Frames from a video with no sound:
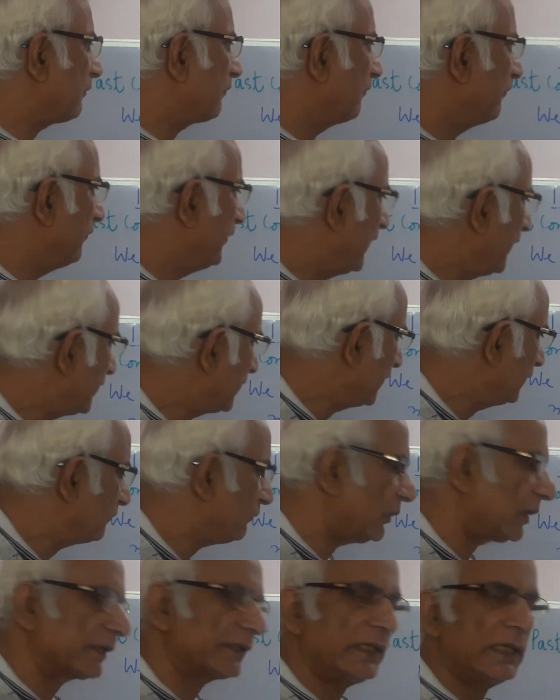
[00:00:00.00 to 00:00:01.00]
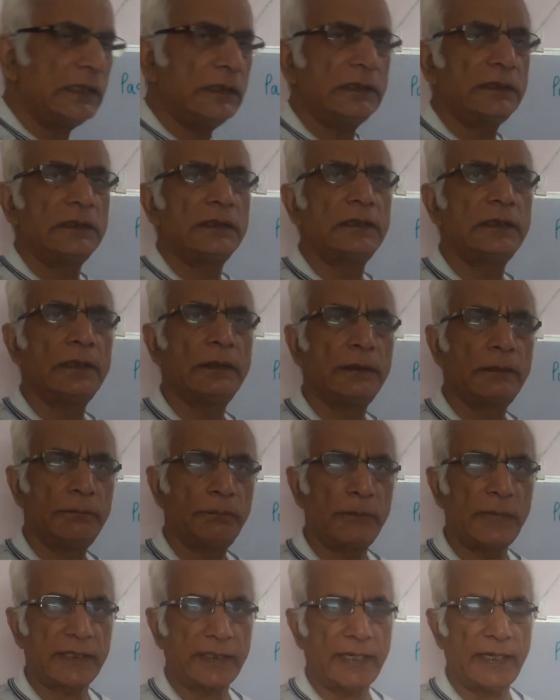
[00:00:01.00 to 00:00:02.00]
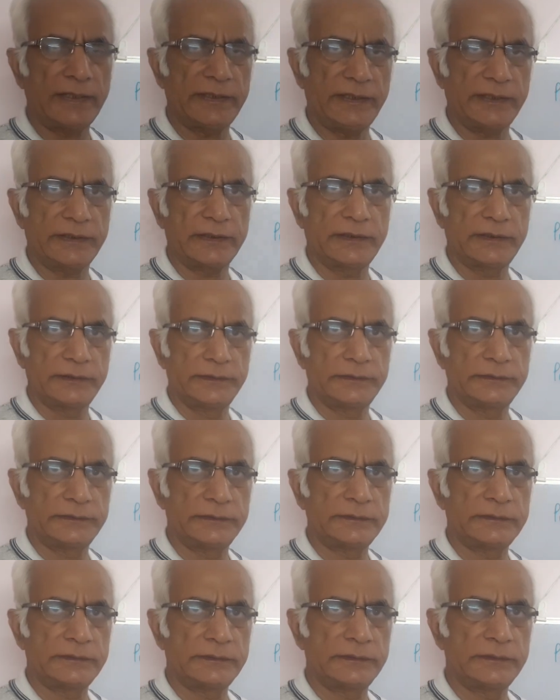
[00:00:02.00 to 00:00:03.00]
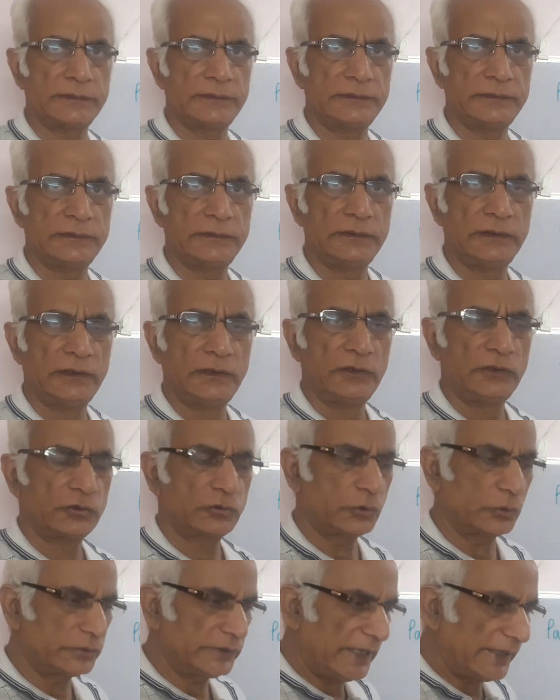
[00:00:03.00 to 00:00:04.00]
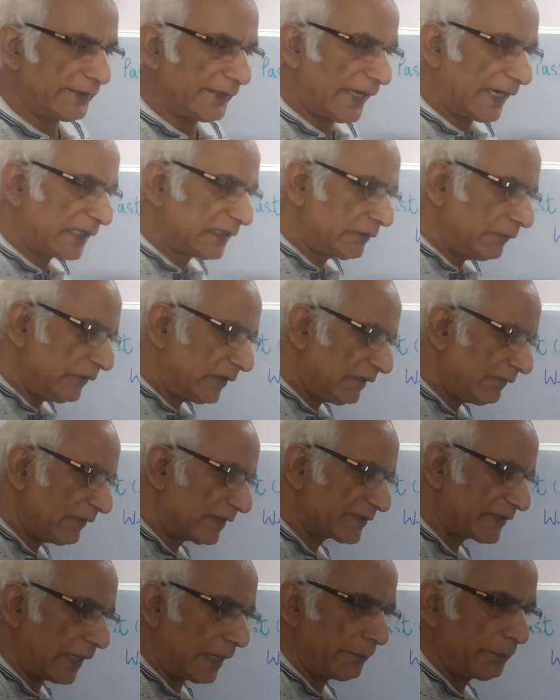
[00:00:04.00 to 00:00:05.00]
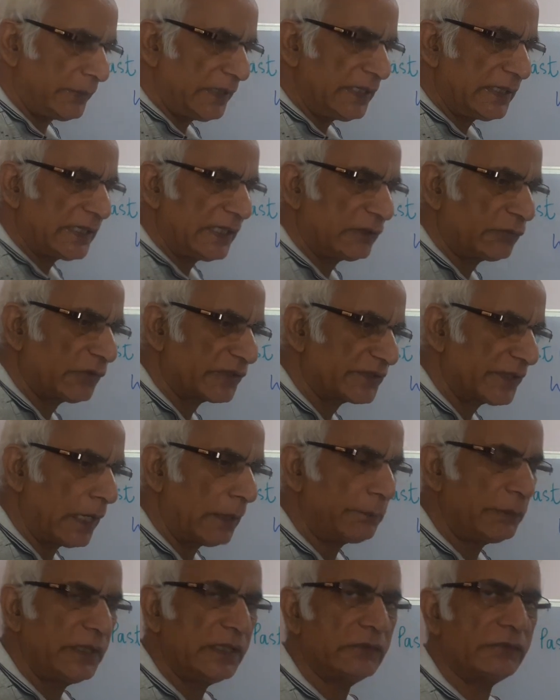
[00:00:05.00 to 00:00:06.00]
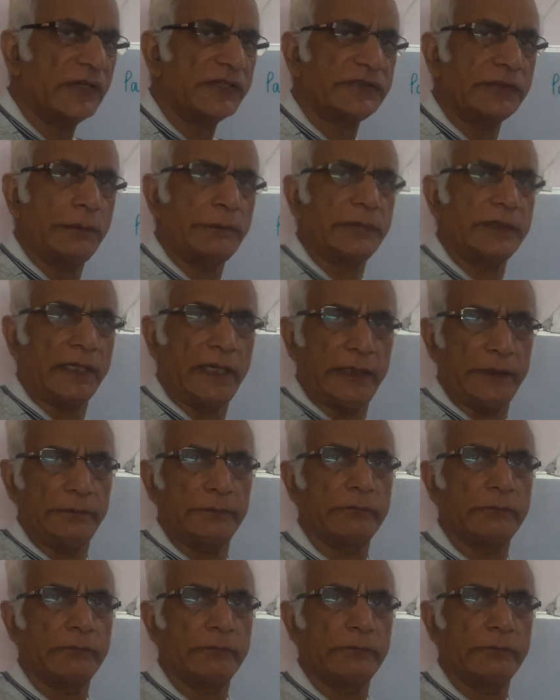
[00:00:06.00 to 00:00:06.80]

waiting for the mechanic. So then activity was happening, it was happening for some time.